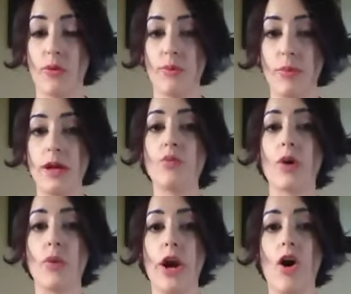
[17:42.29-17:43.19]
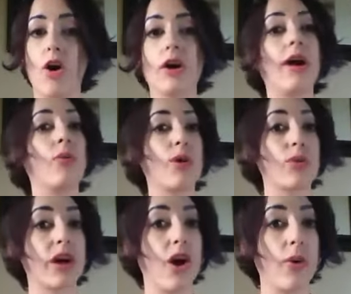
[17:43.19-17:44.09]
we've been, where we are, and where
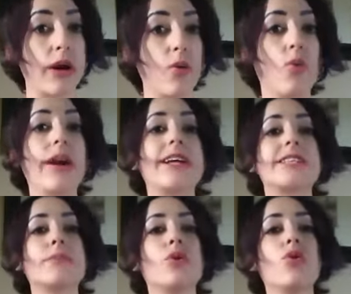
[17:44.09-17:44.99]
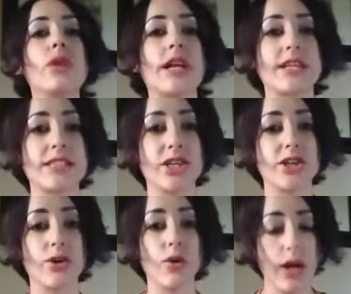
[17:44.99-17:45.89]
we're going, what it's pulling us to
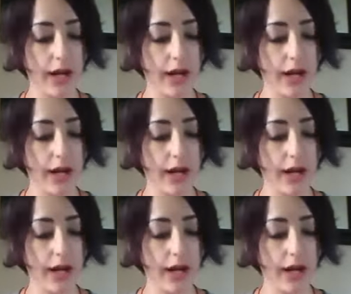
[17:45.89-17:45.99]
do.